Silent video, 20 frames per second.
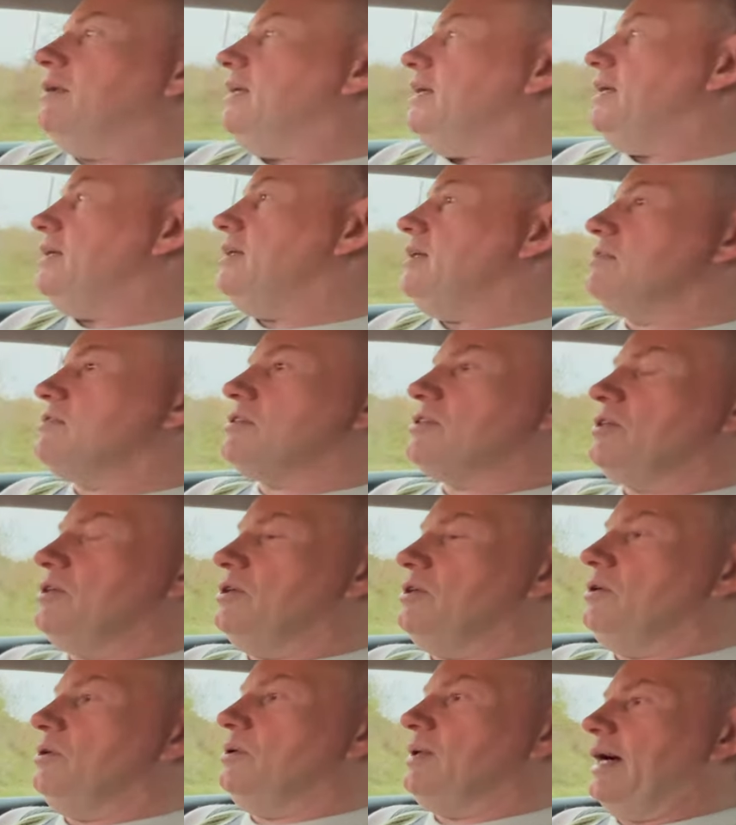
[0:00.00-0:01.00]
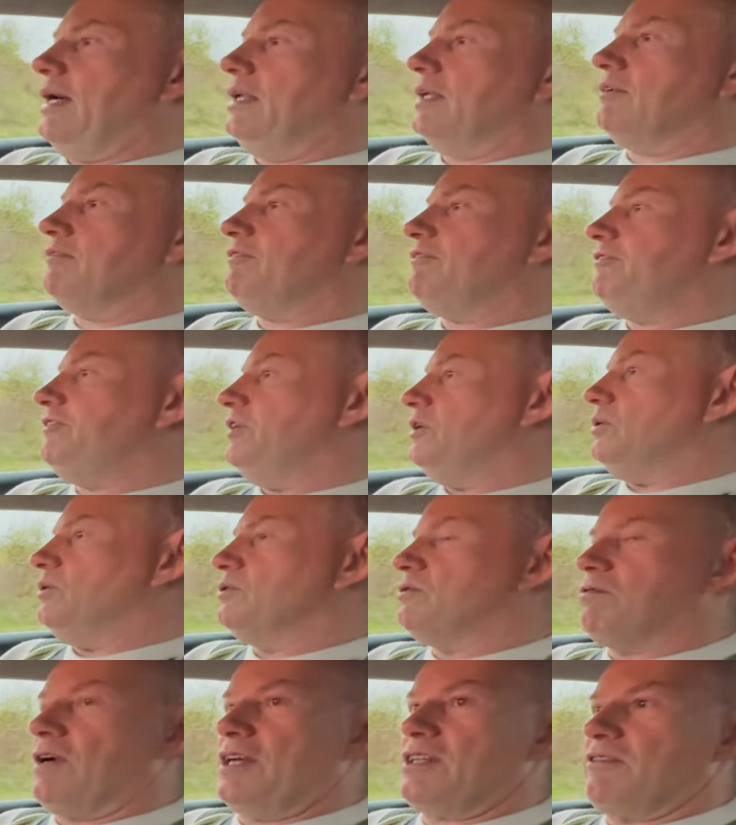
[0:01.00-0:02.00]
here to
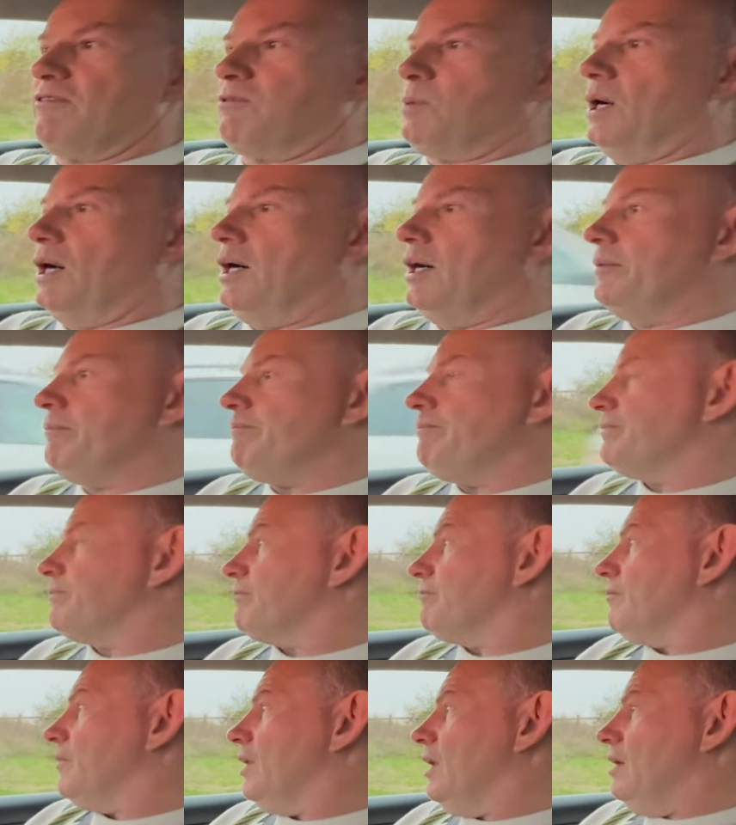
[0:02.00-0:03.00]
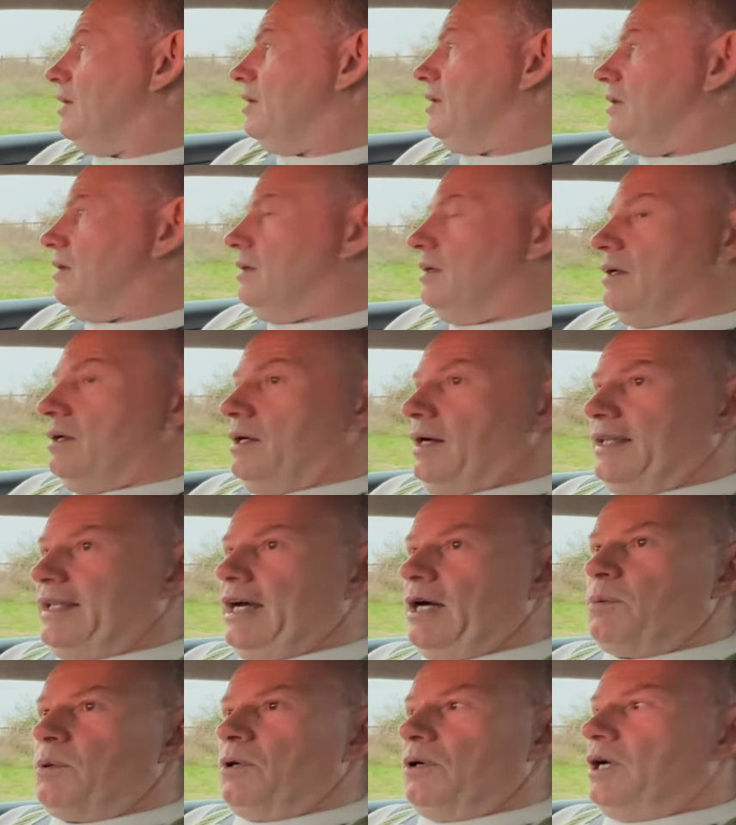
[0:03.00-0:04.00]
Hanningfield Reservoir. And
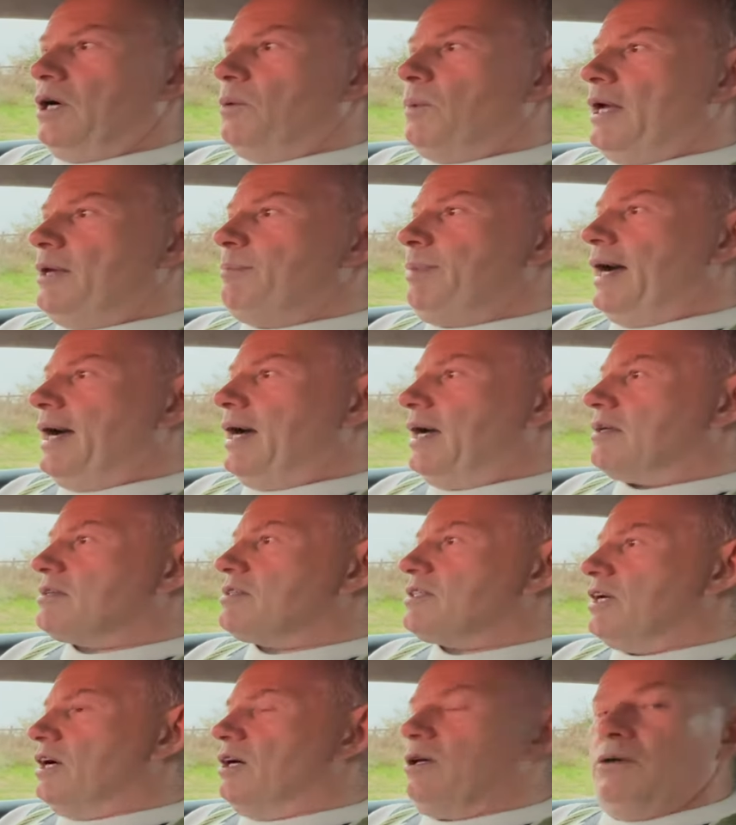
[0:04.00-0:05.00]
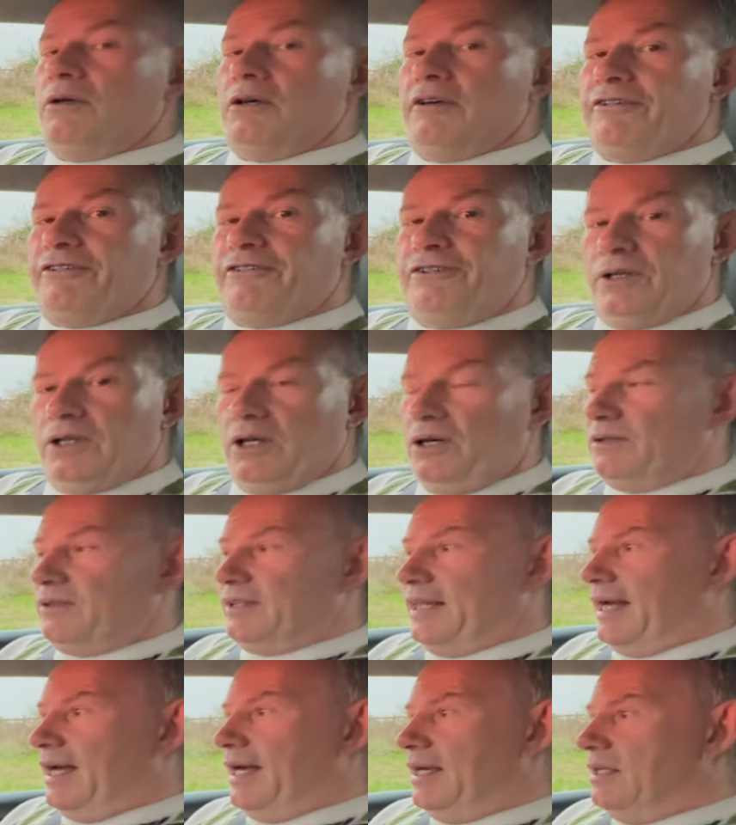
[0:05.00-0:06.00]
now we're on our way back. So a full on
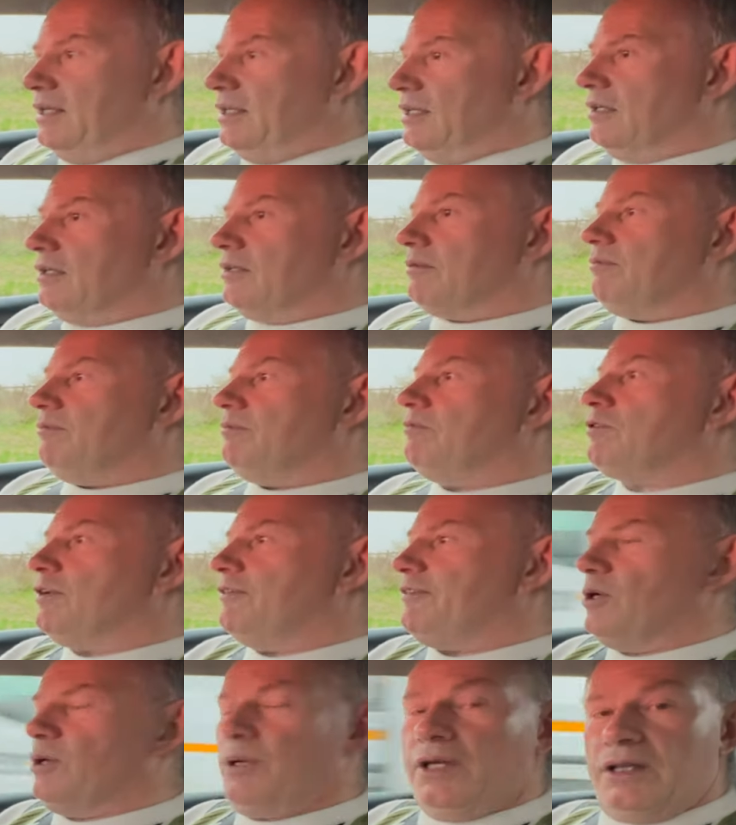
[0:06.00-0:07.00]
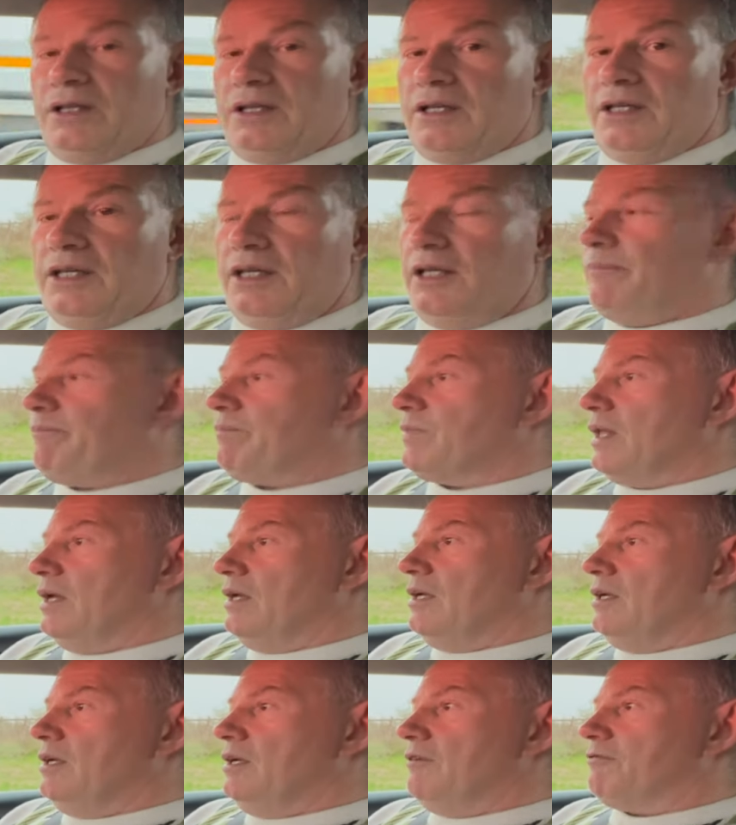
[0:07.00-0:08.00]
day reviewing the
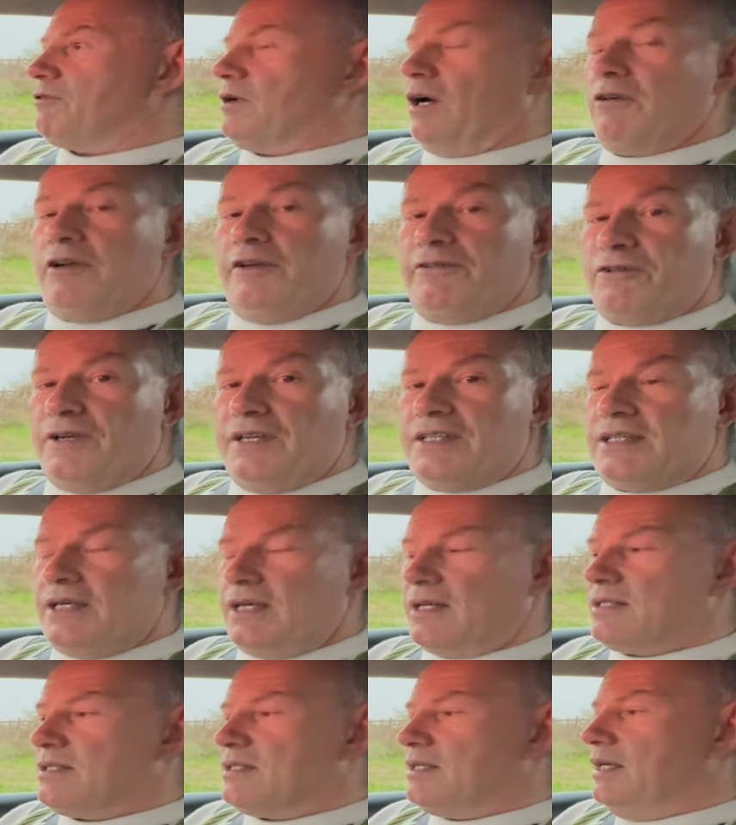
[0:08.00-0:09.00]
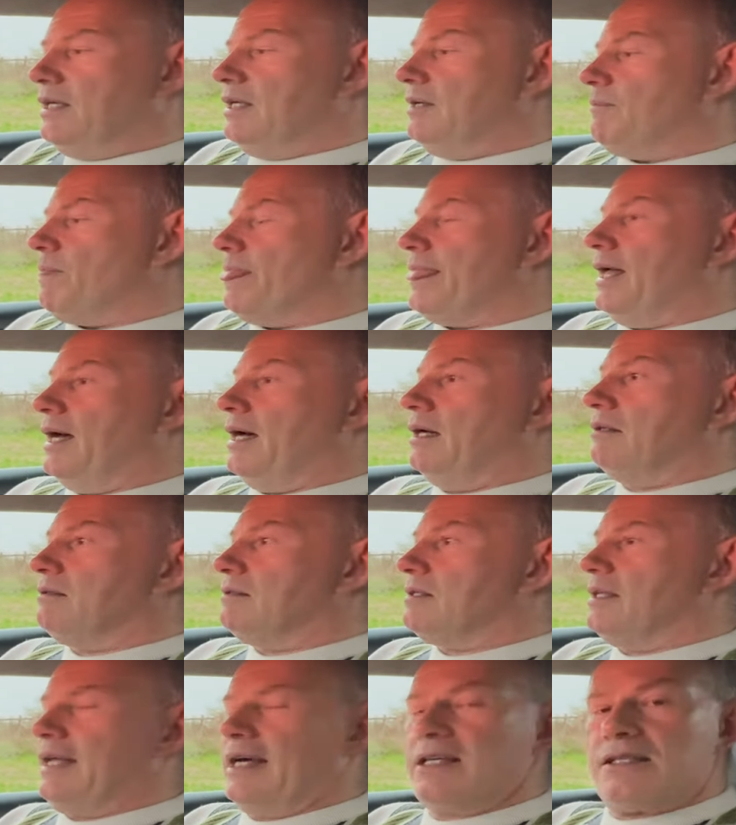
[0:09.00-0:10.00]
Ferrari 360 and
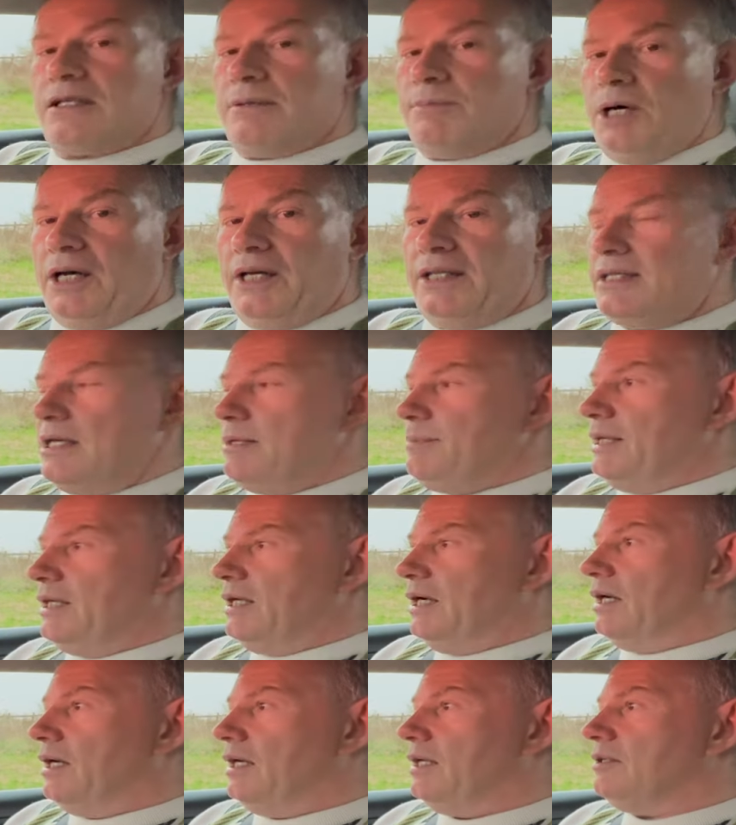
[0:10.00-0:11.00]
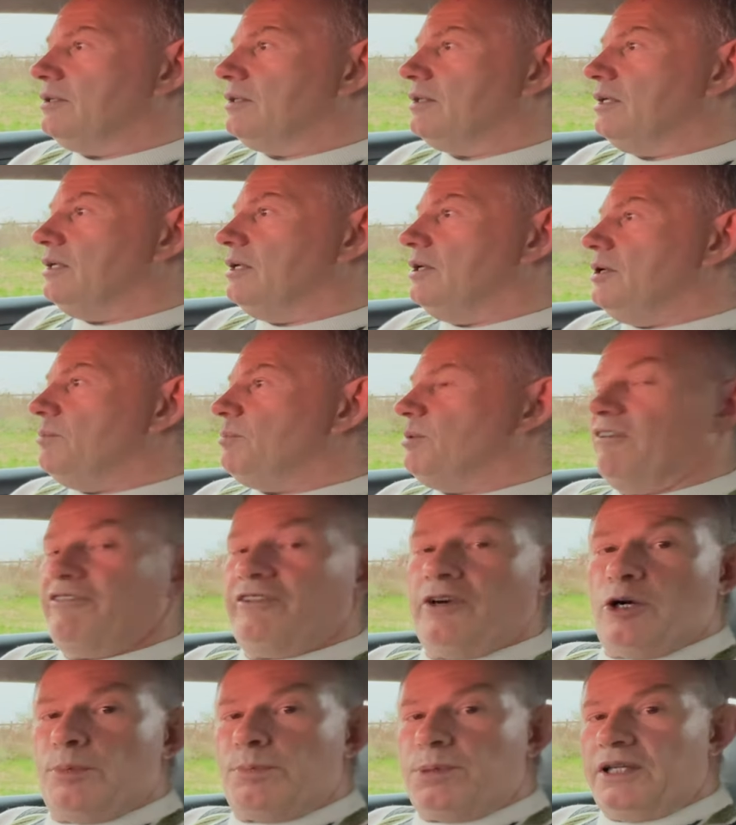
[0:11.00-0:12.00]
the Aston Martin DB9. But a
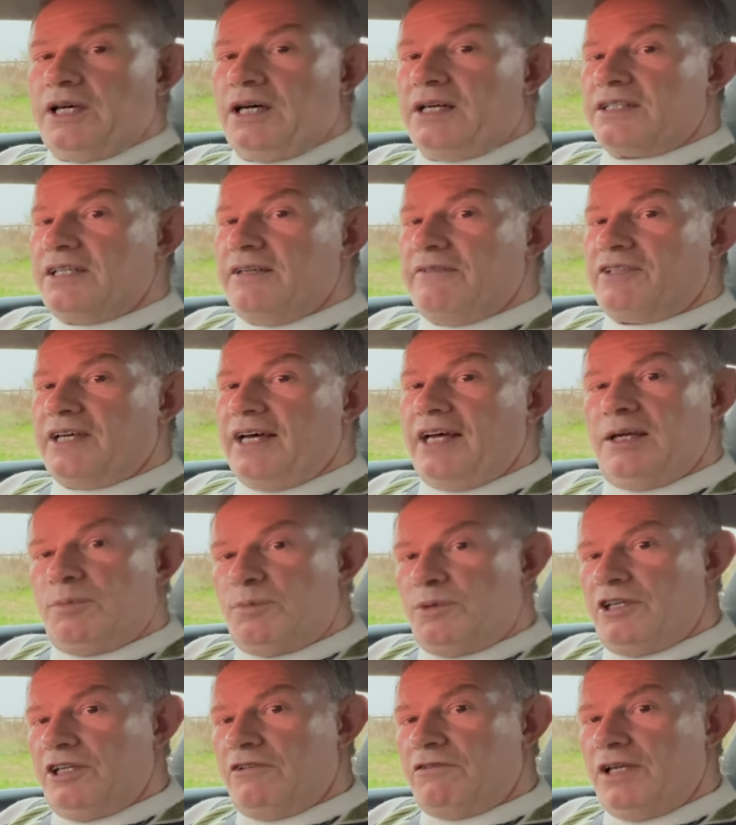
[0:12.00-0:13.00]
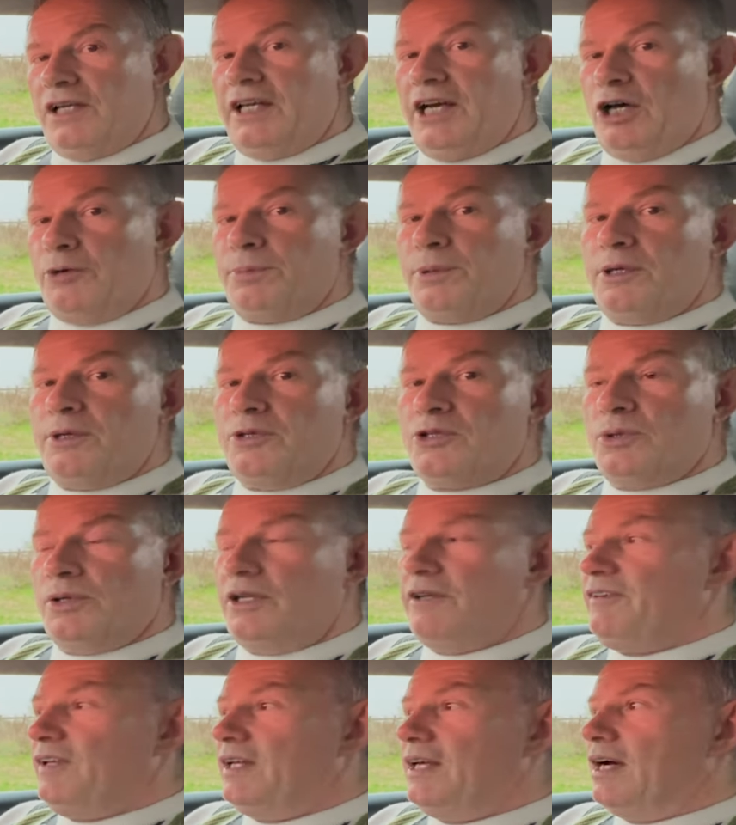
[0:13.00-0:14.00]
very productive day, and we really hope you enjoy
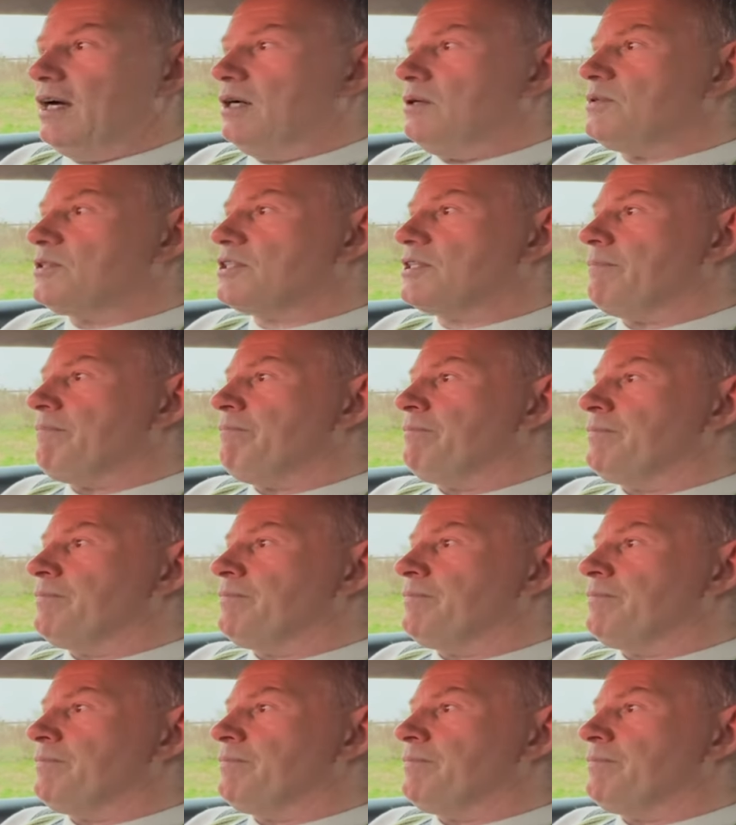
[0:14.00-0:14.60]
the videos.